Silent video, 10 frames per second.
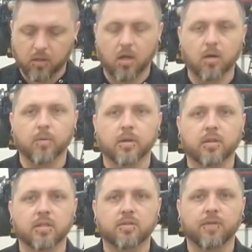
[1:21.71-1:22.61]
along with
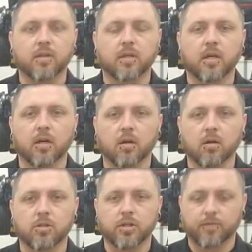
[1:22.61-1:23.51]
this fifth
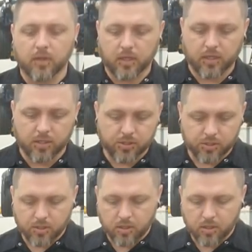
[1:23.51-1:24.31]
gear shift linkage.